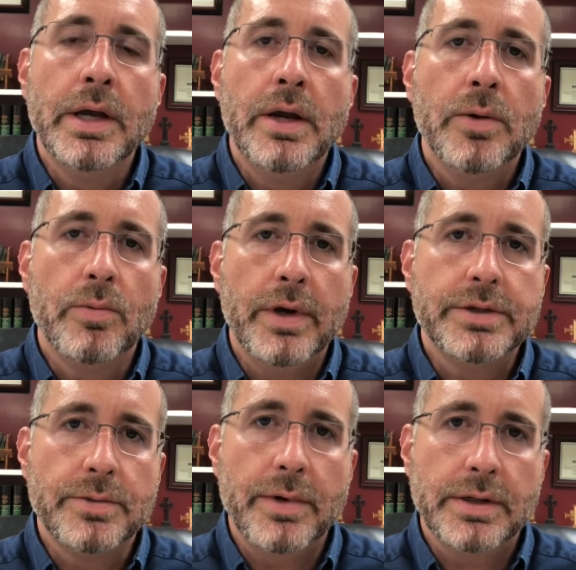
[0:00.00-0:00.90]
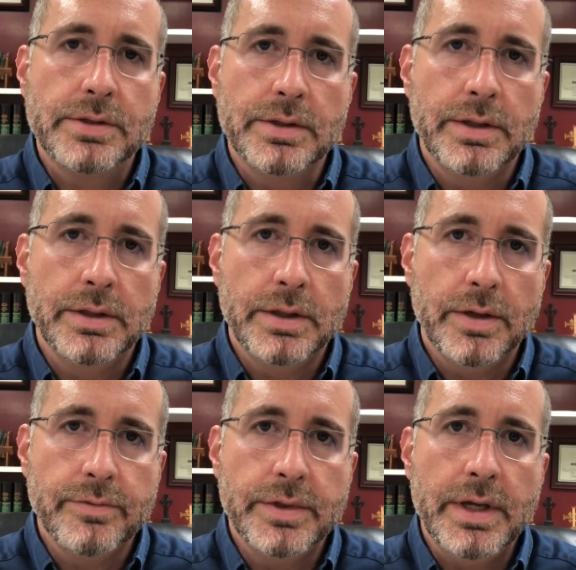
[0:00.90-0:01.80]
resurrection
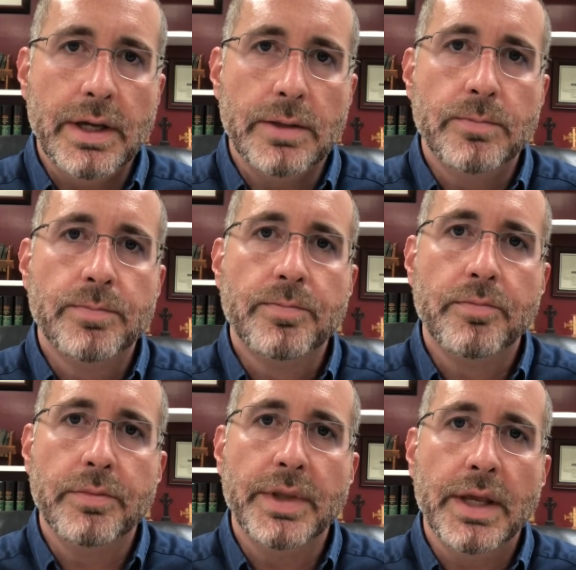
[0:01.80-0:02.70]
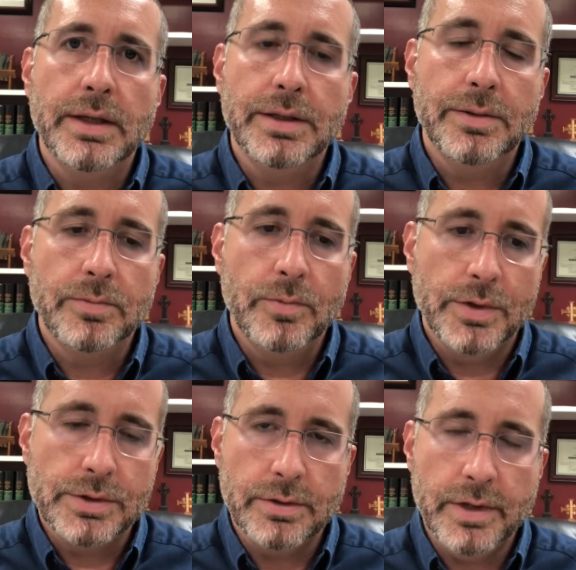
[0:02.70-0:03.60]
of the dead. That
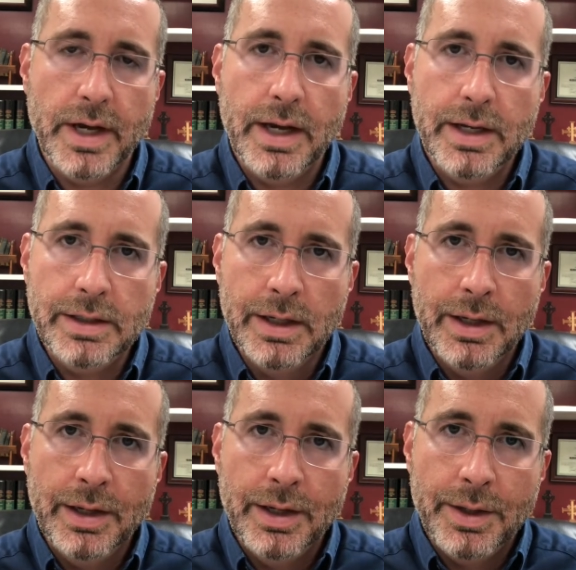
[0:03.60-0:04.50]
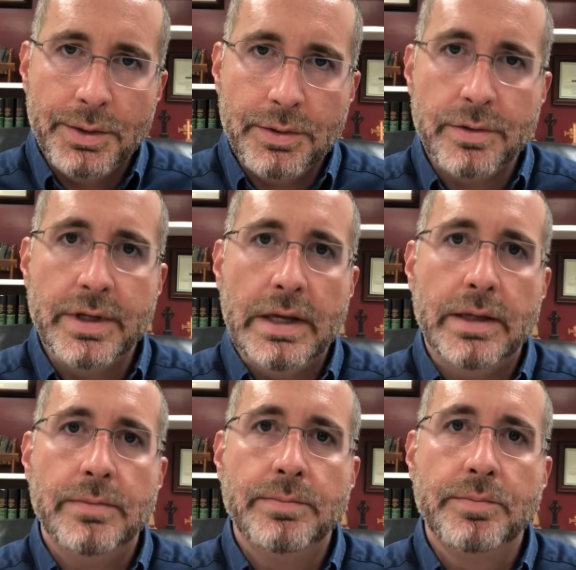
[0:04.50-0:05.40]
once you die, you're
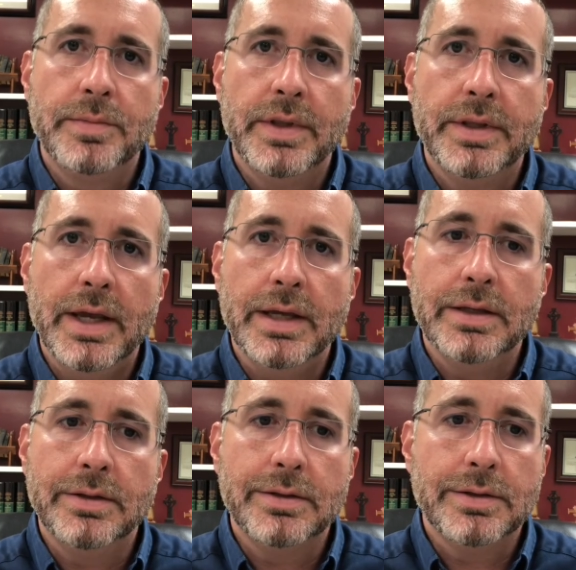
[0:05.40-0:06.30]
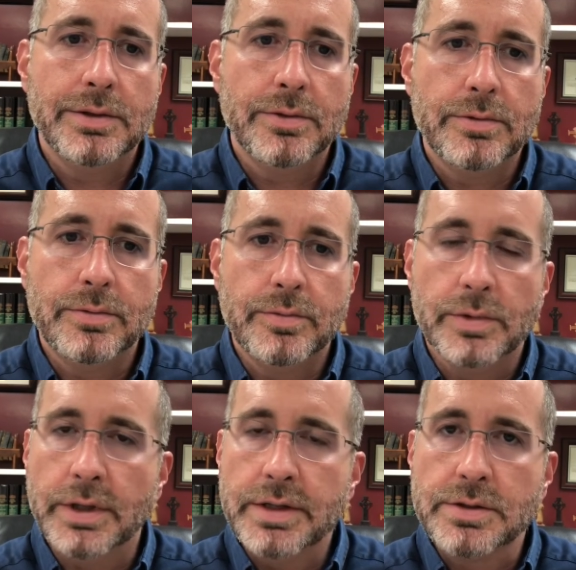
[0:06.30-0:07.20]
dead. That your
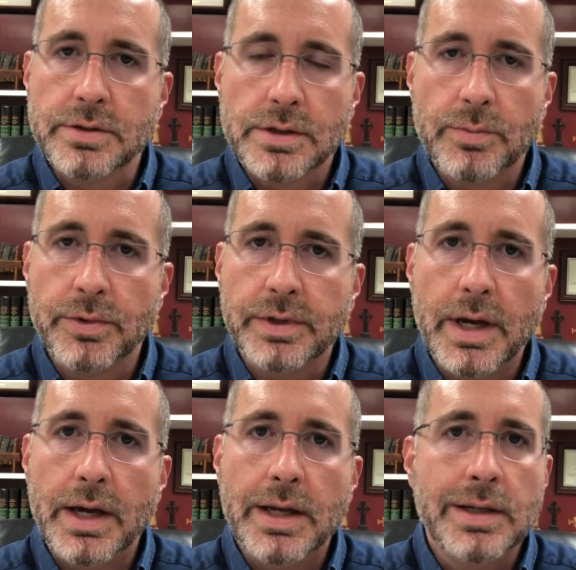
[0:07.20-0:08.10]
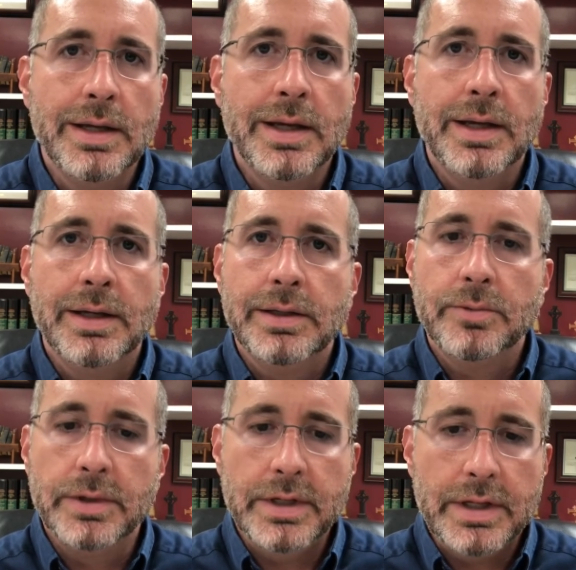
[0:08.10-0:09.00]
relationship with God
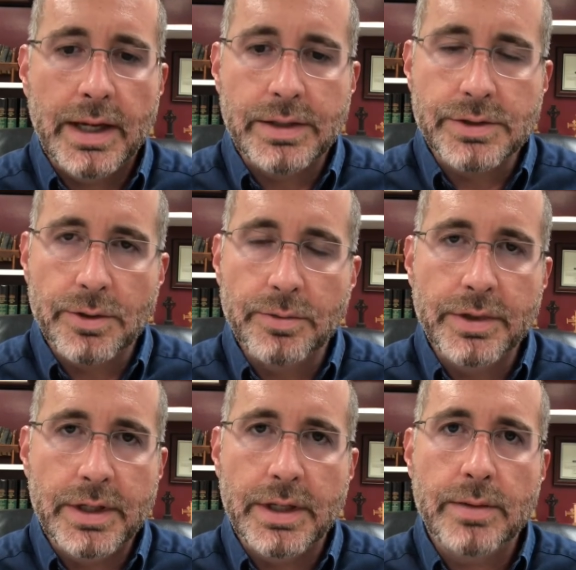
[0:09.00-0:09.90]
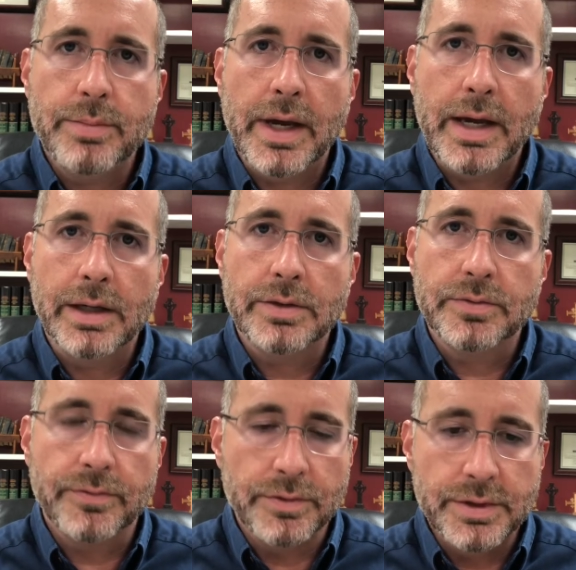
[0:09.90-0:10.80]
really has only an impact
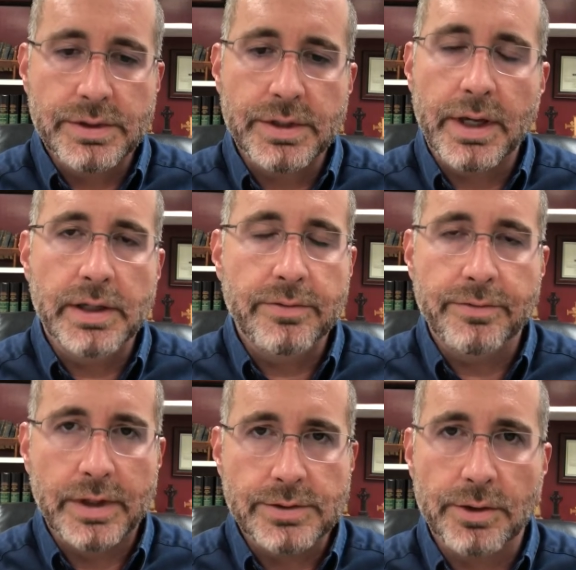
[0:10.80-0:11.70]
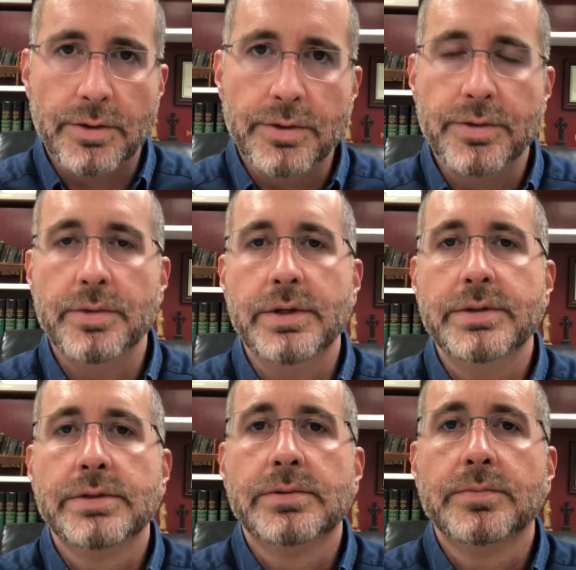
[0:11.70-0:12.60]
for this life. That's all there
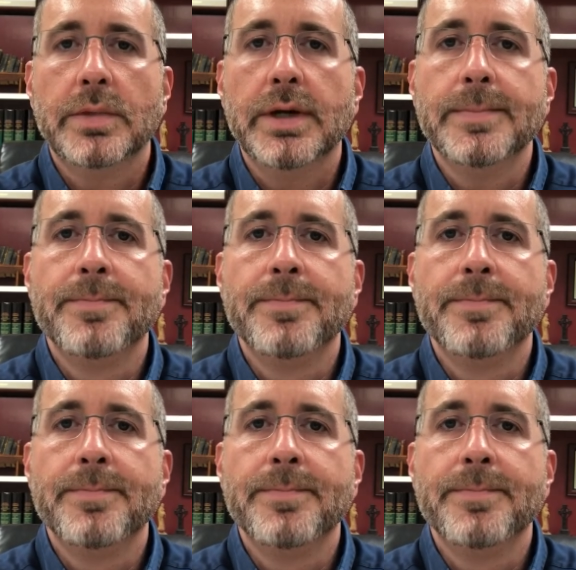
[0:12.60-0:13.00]
is, right?